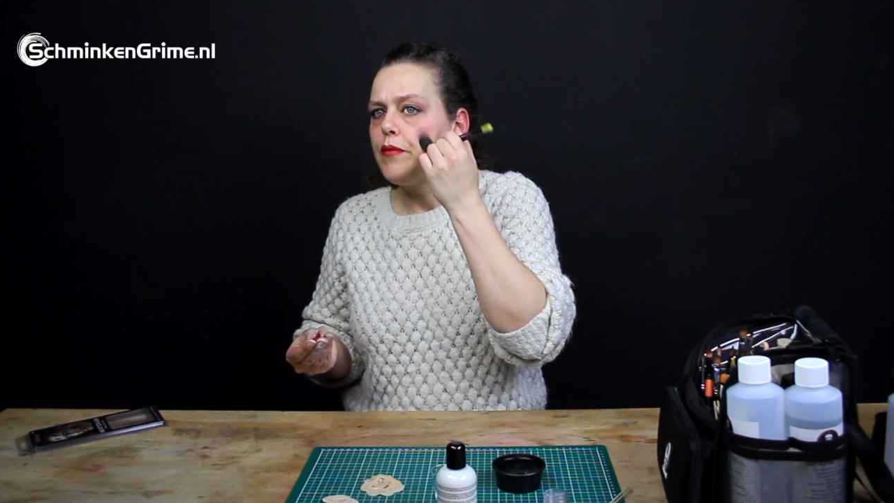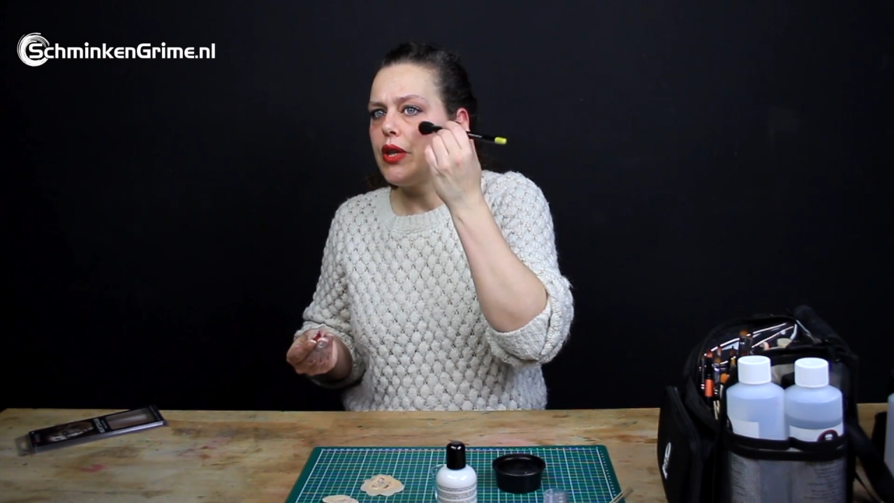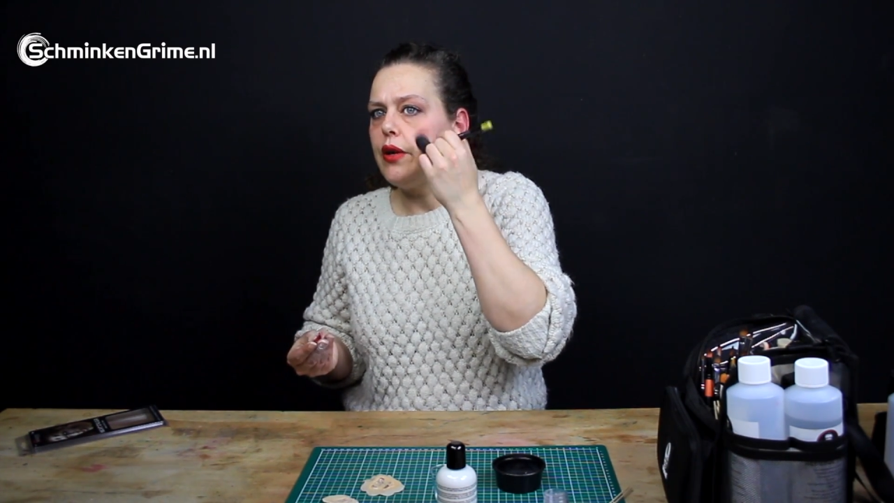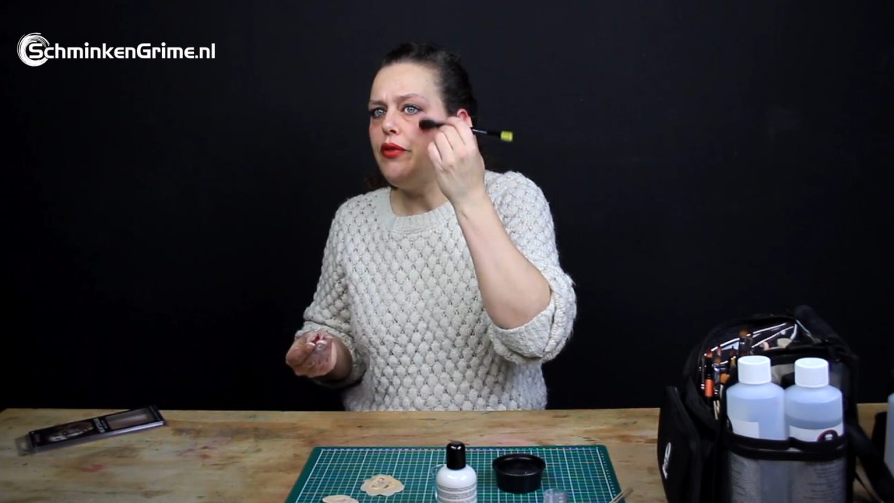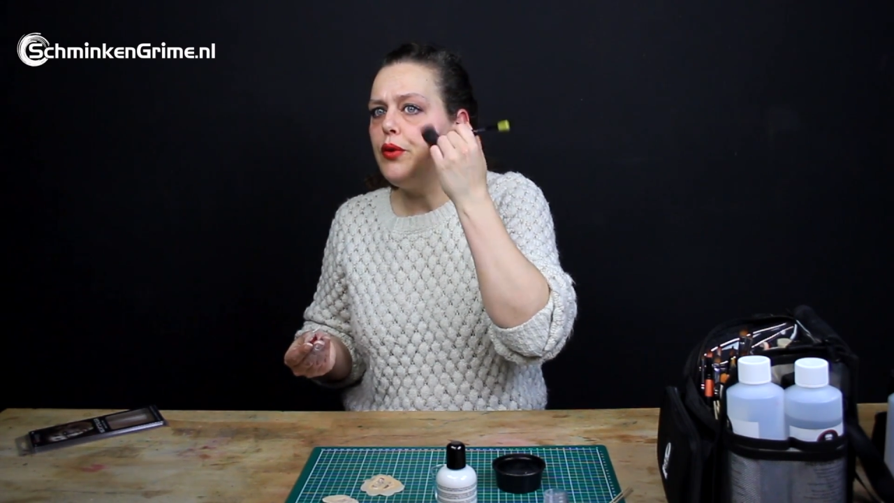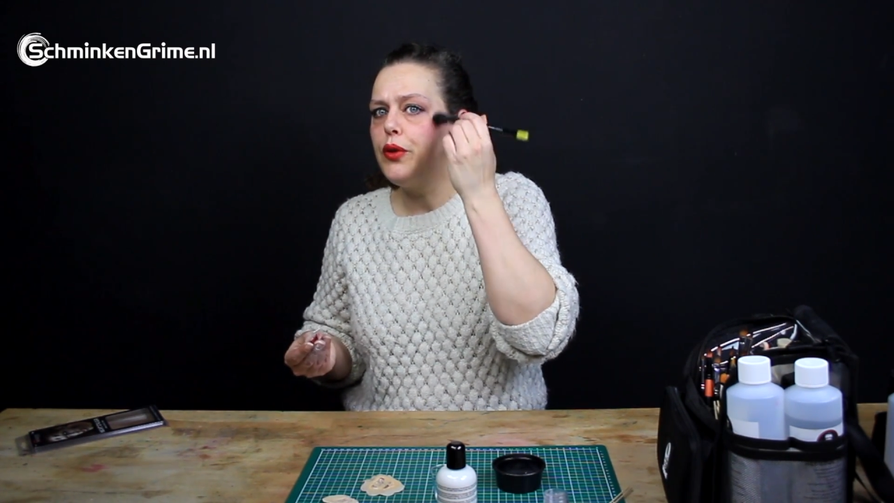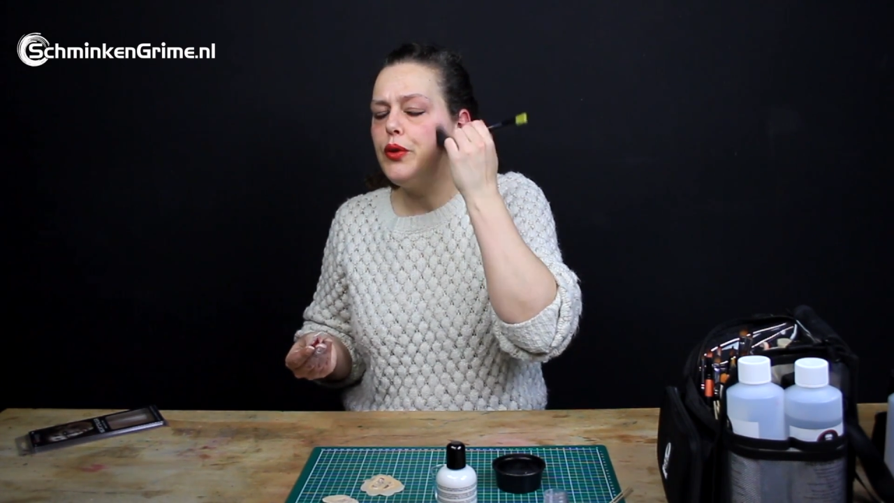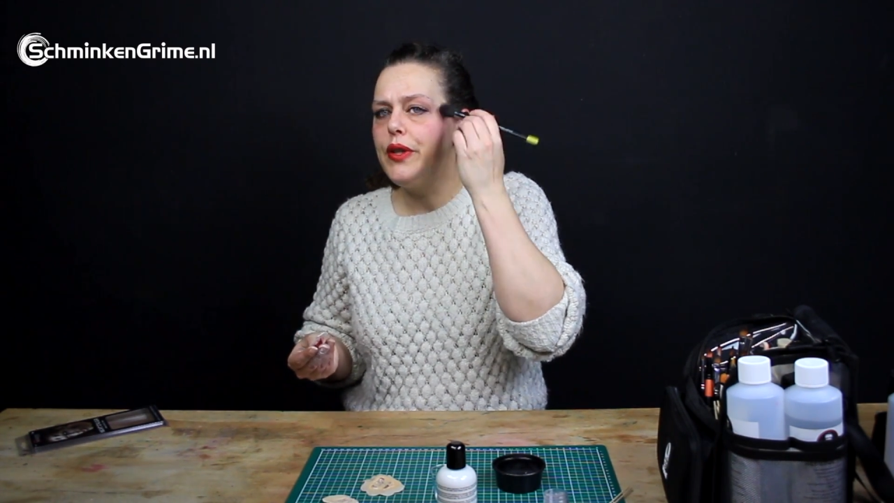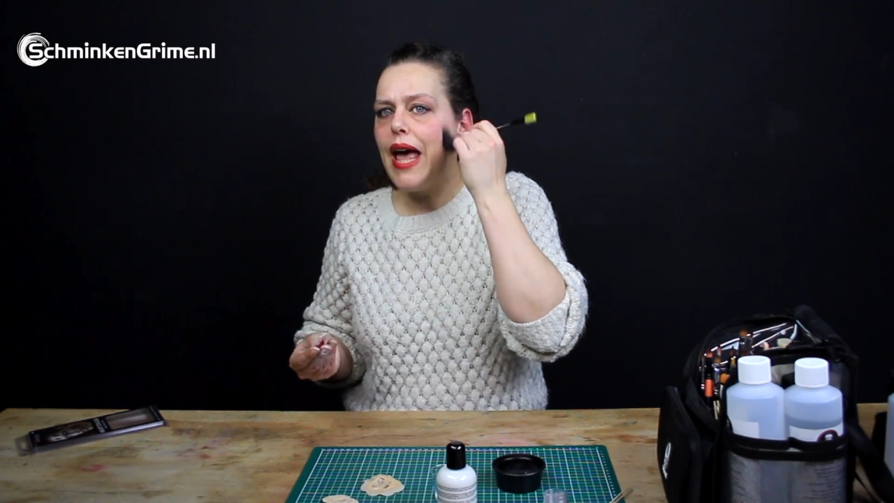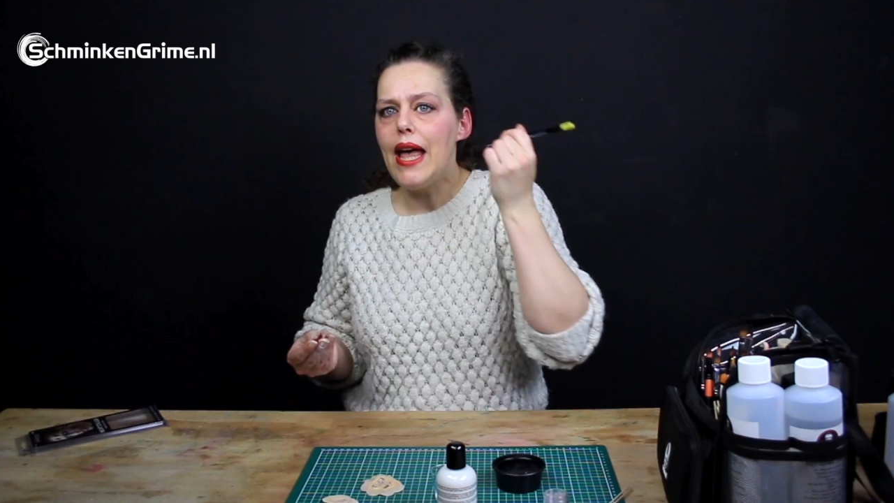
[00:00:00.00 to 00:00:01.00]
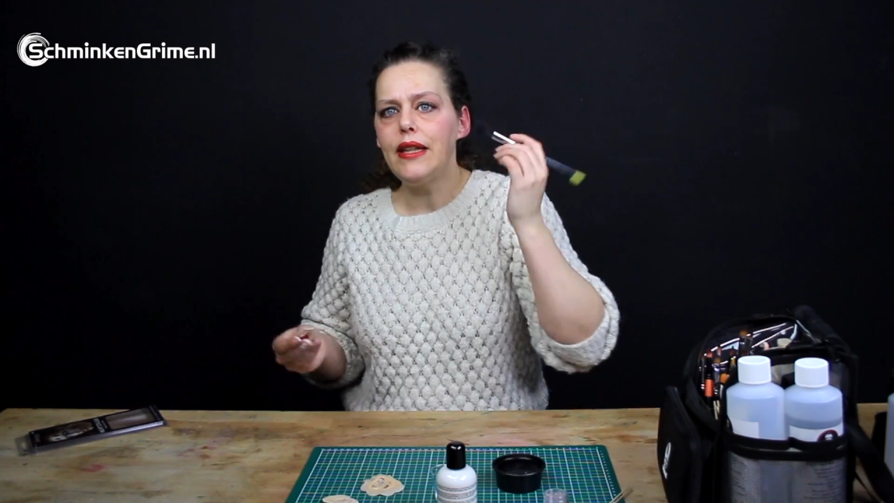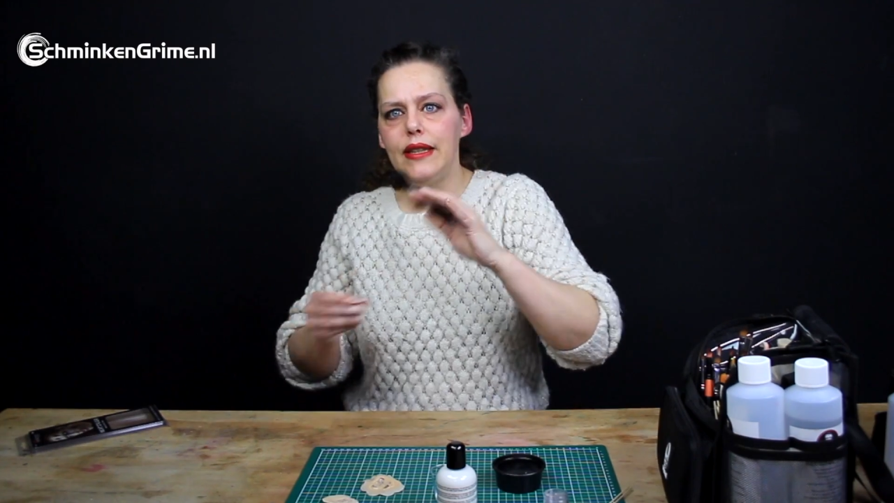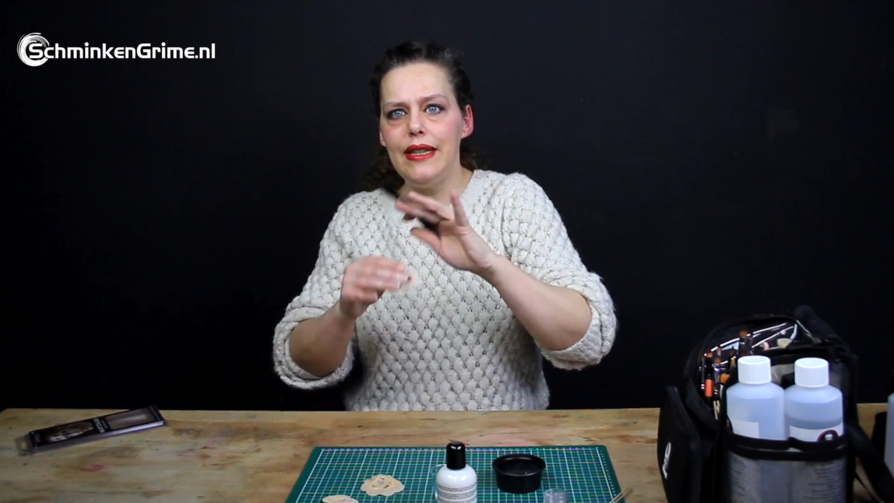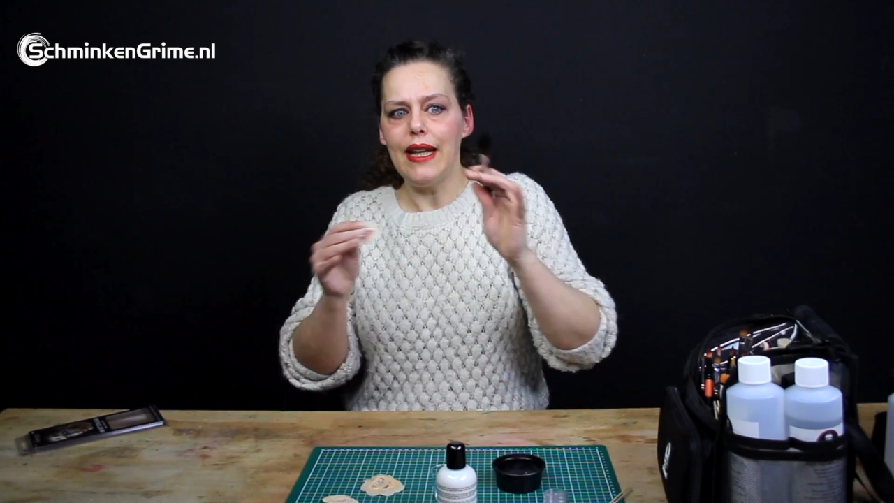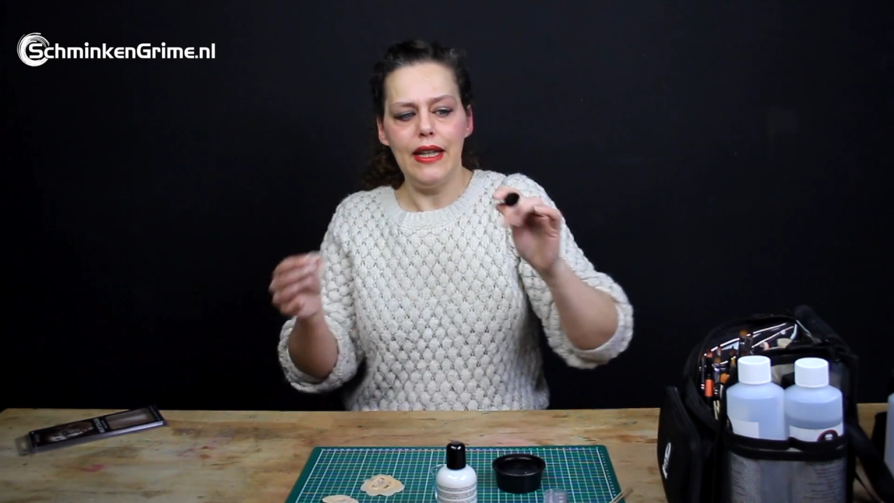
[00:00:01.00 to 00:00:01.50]
So if you would do that,
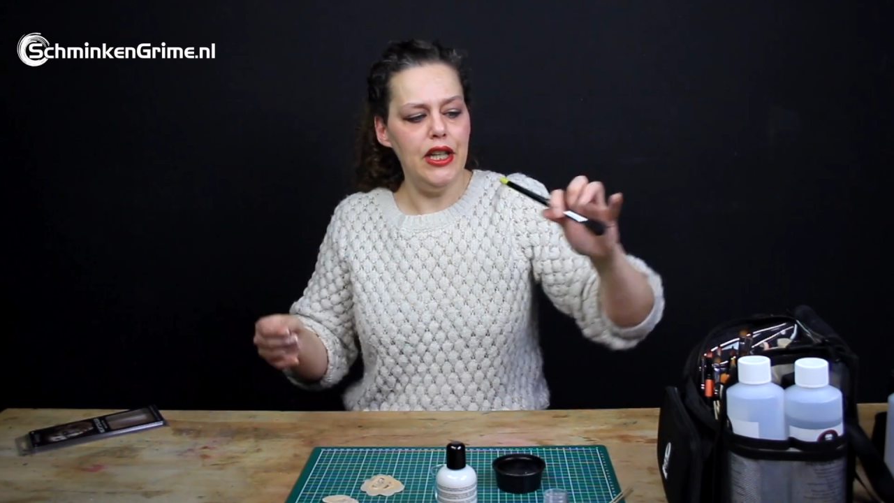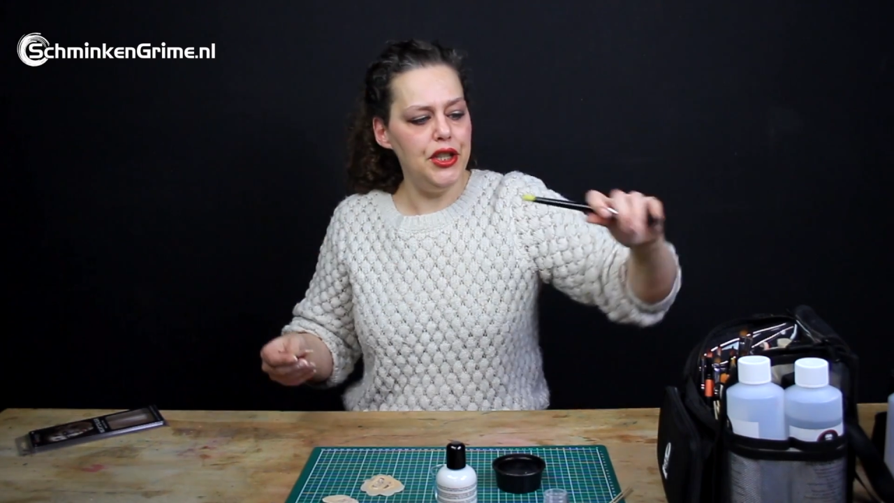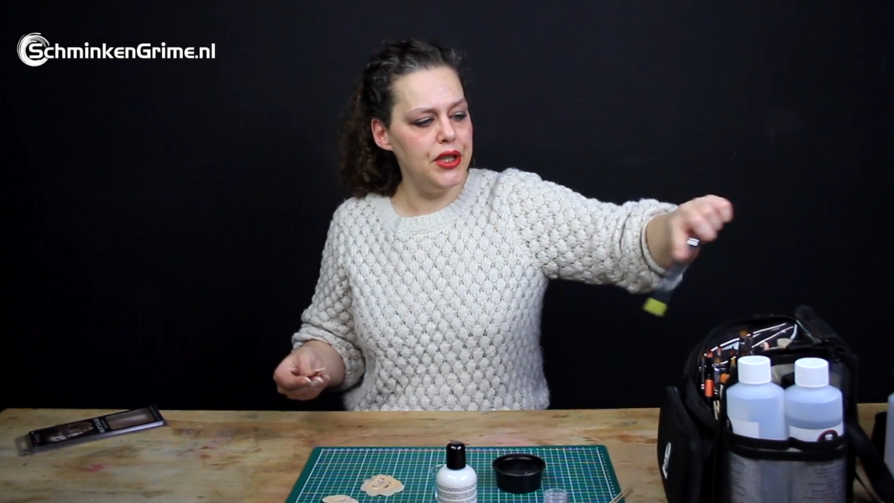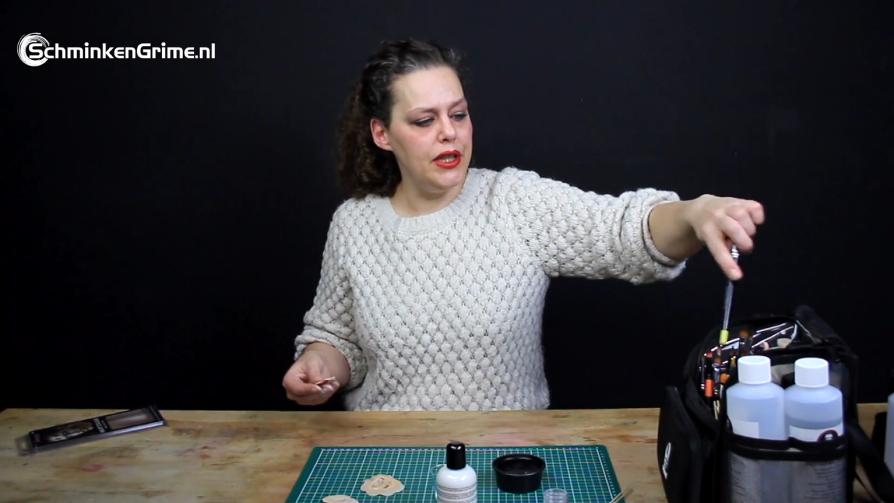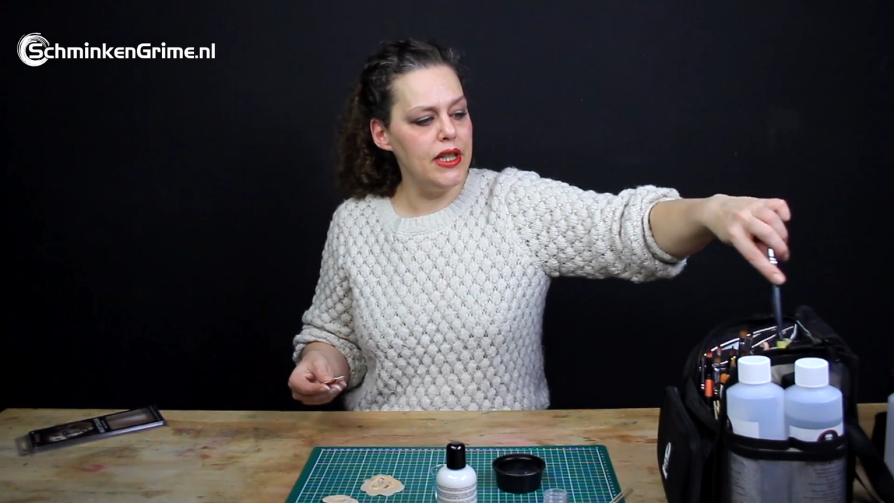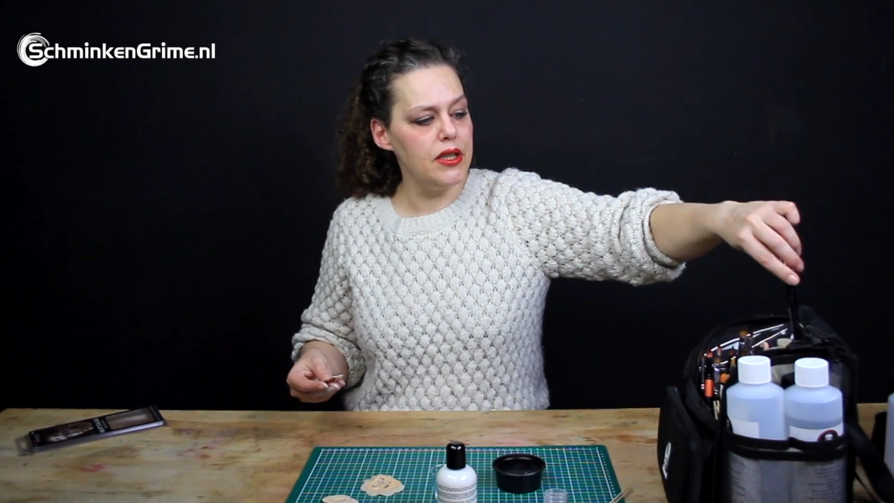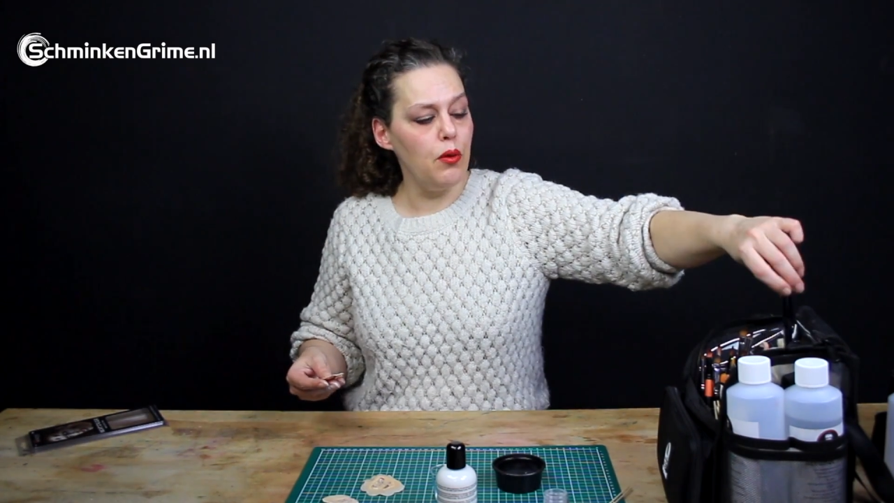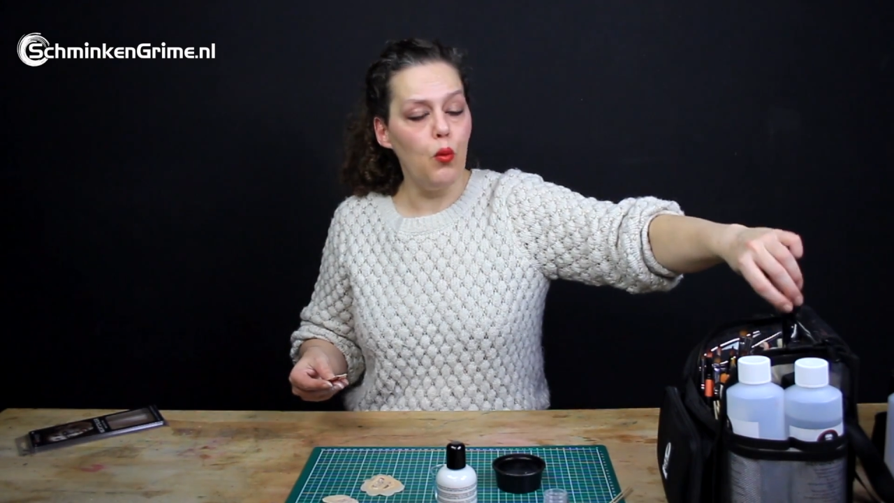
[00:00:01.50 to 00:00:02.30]
the adhesion is